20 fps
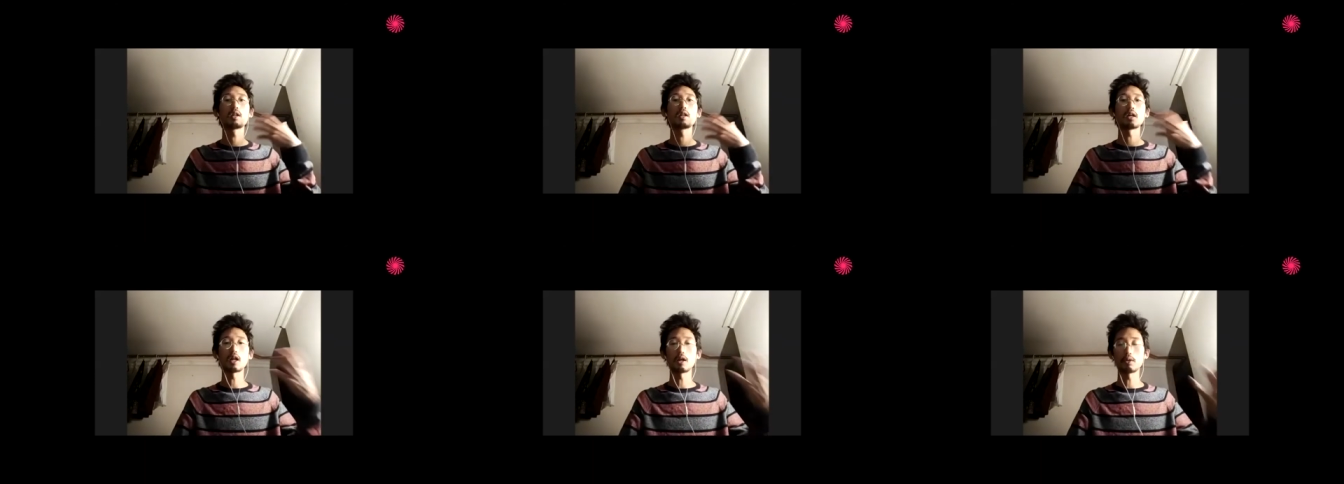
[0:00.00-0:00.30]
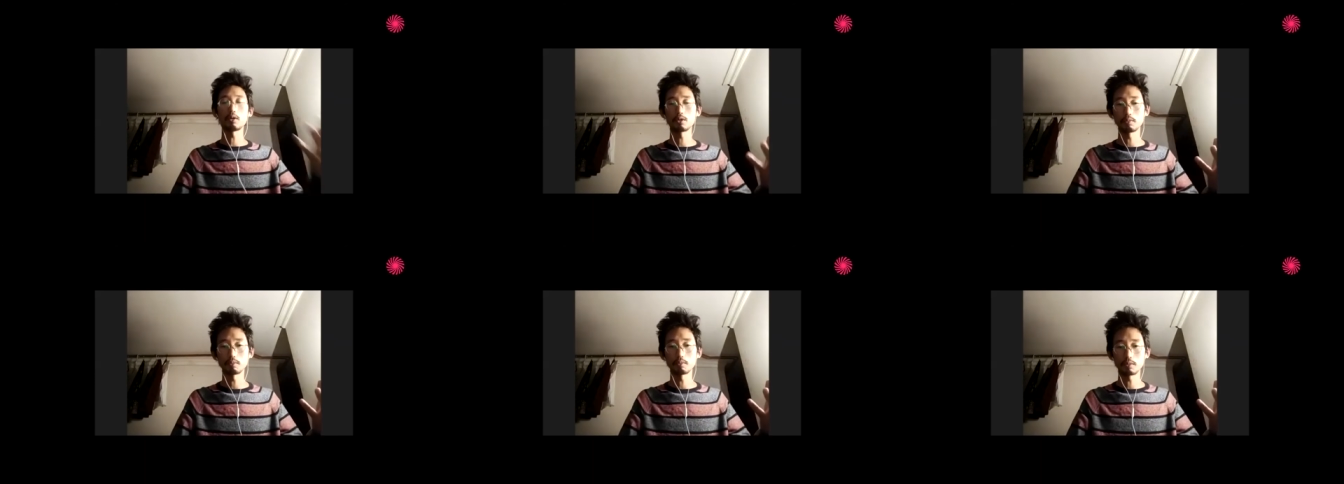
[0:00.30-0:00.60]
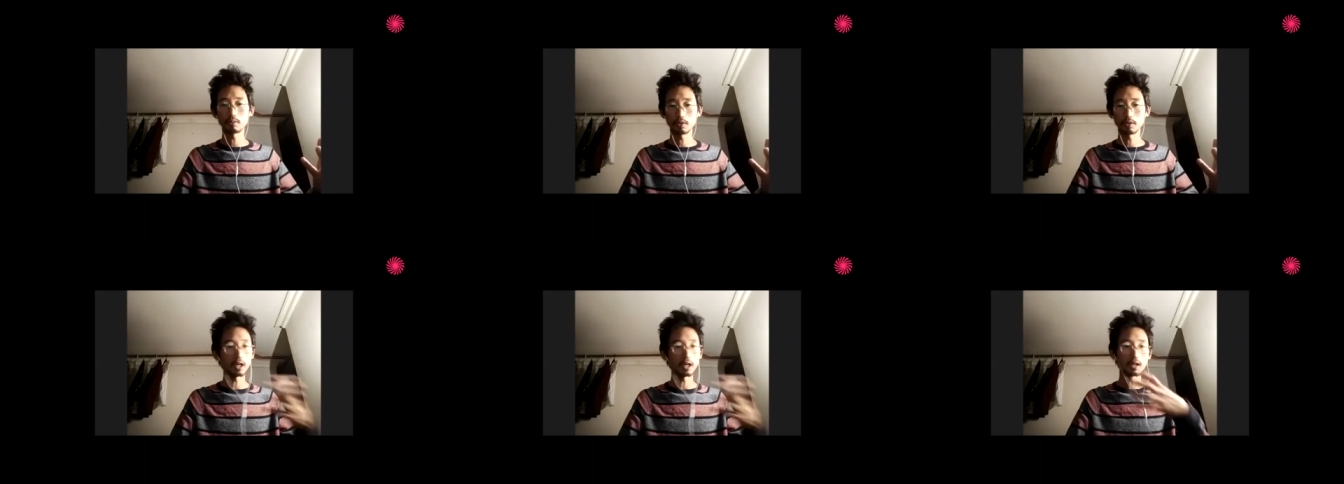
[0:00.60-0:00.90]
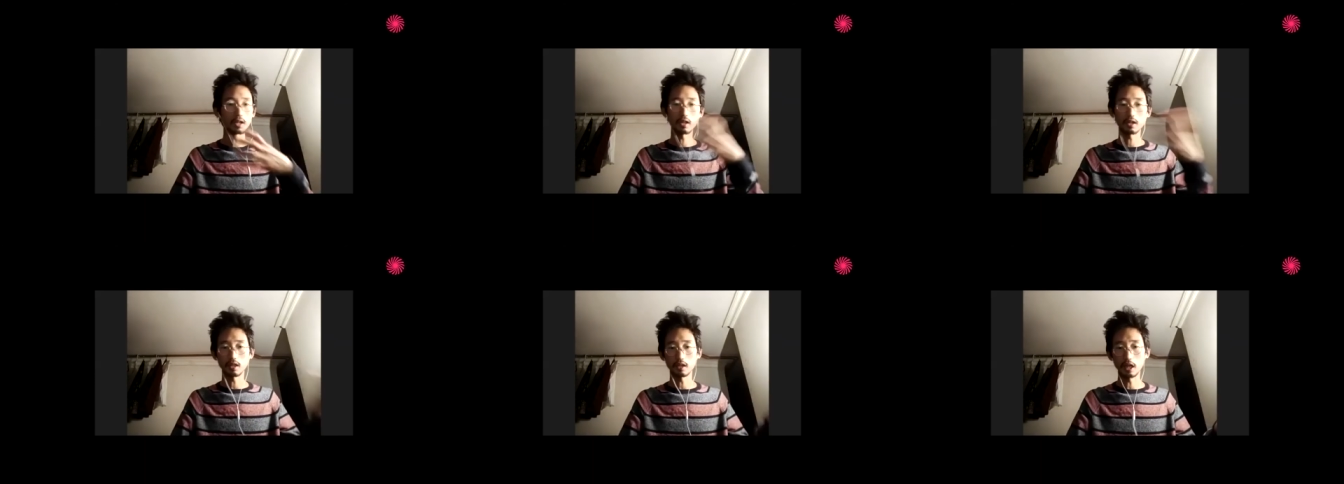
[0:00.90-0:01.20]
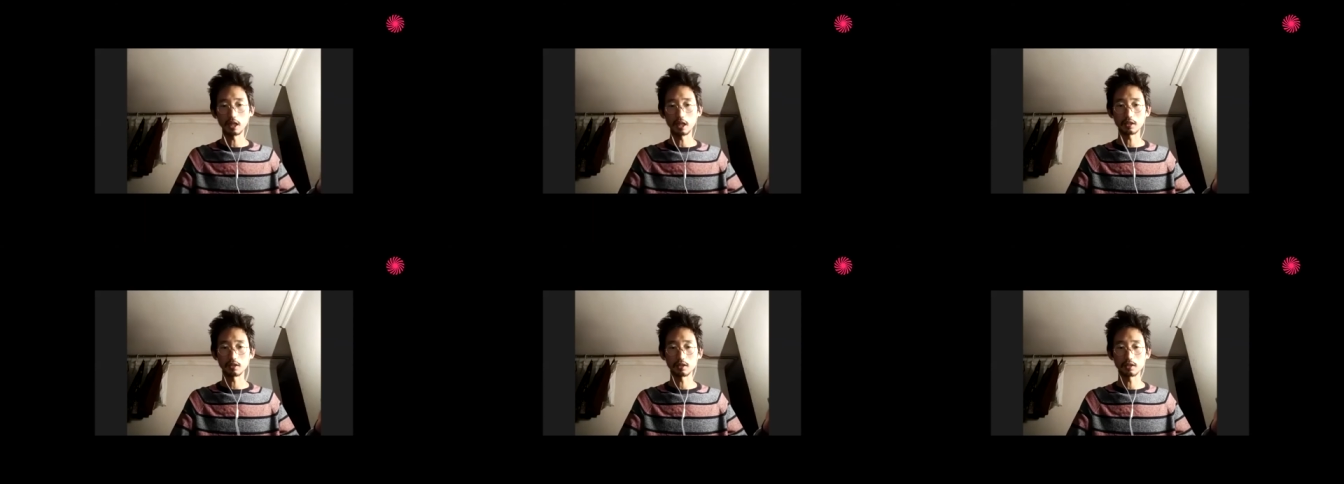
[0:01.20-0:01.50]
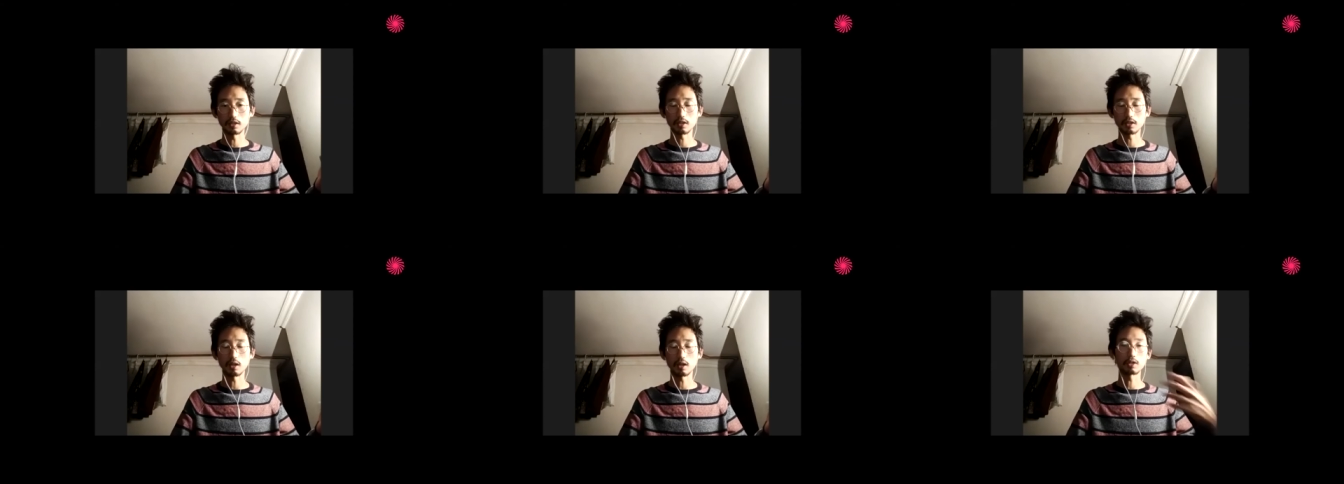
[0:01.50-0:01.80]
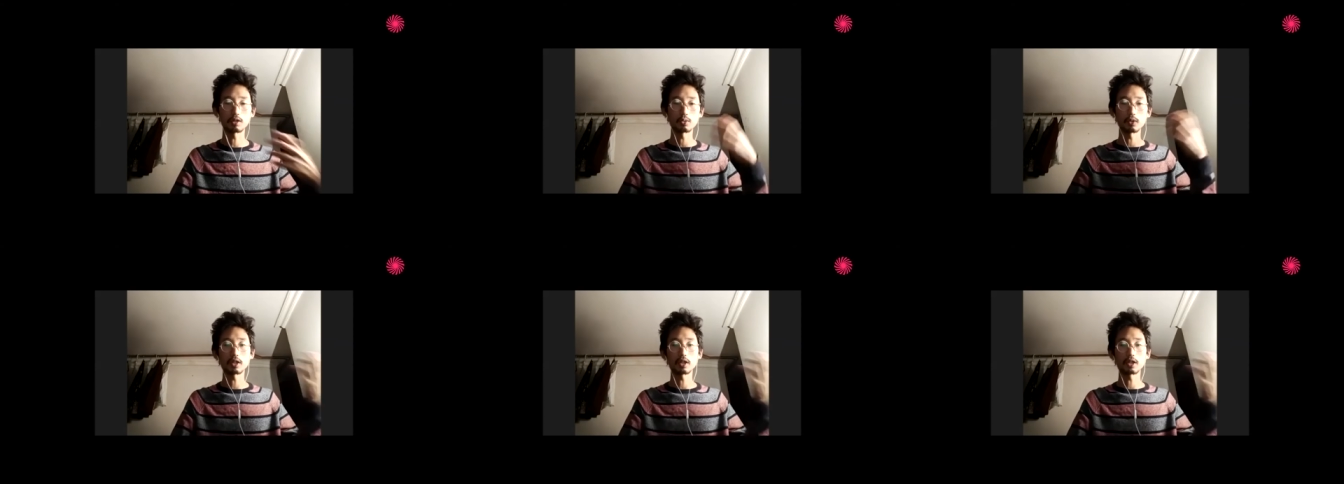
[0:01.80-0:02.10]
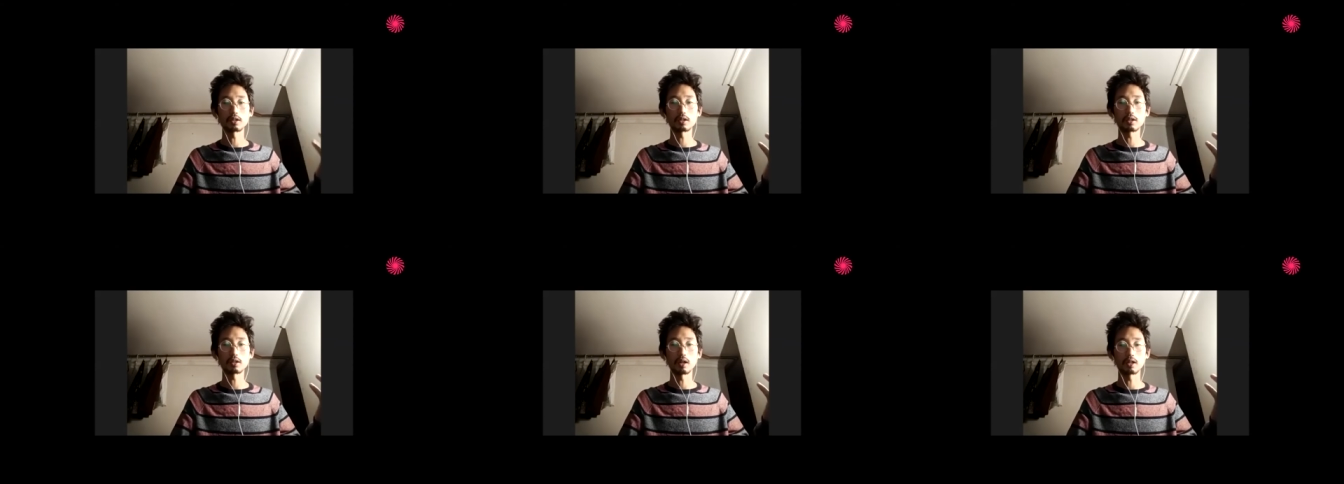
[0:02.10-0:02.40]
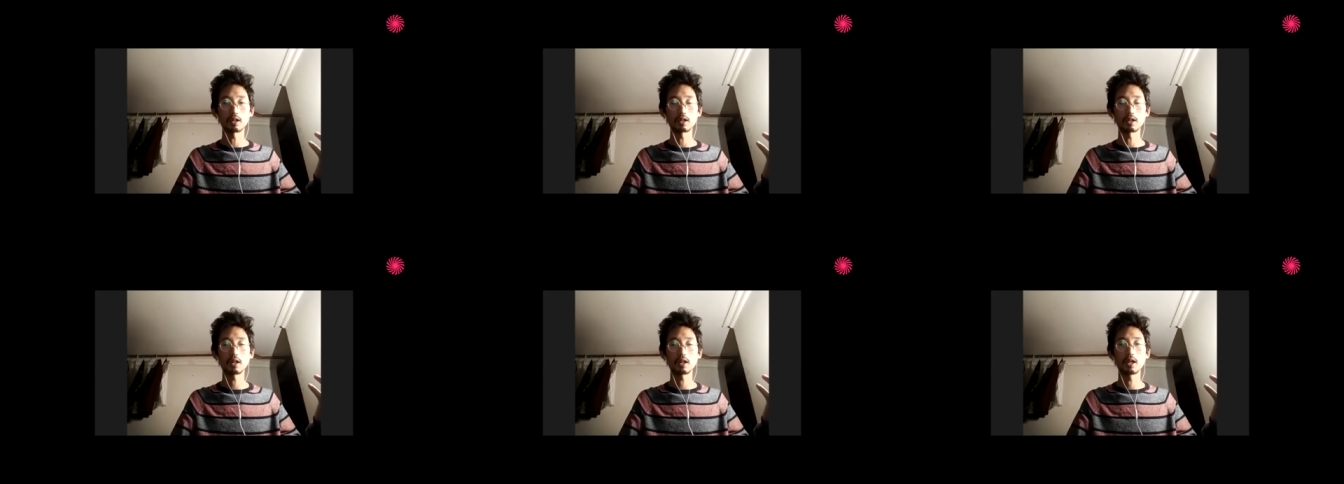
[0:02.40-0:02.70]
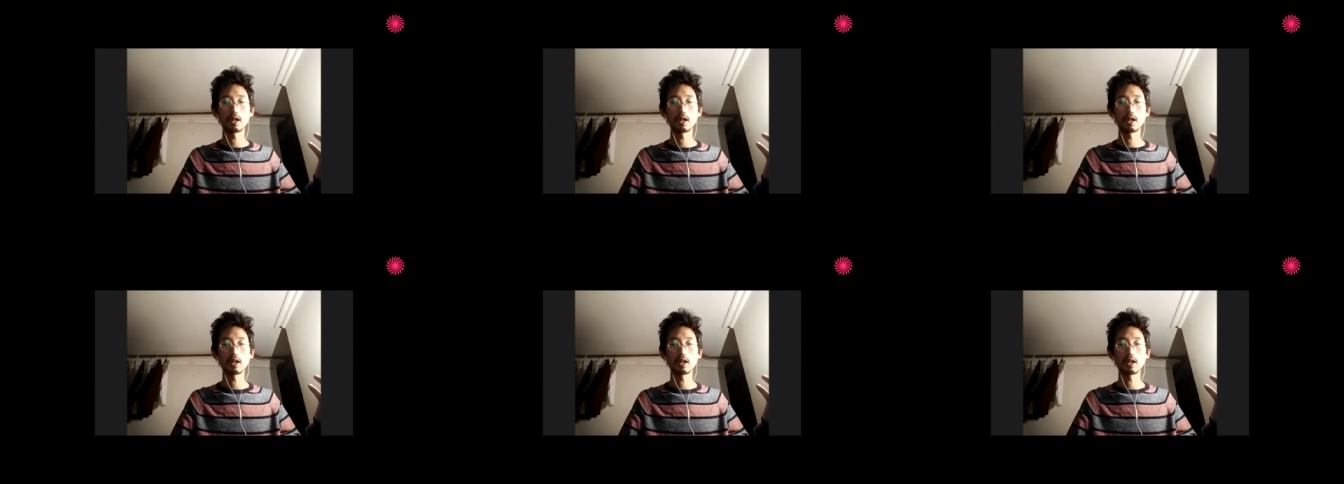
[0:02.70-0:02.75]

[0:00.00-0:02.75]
I will, yeah, I can start, we can start.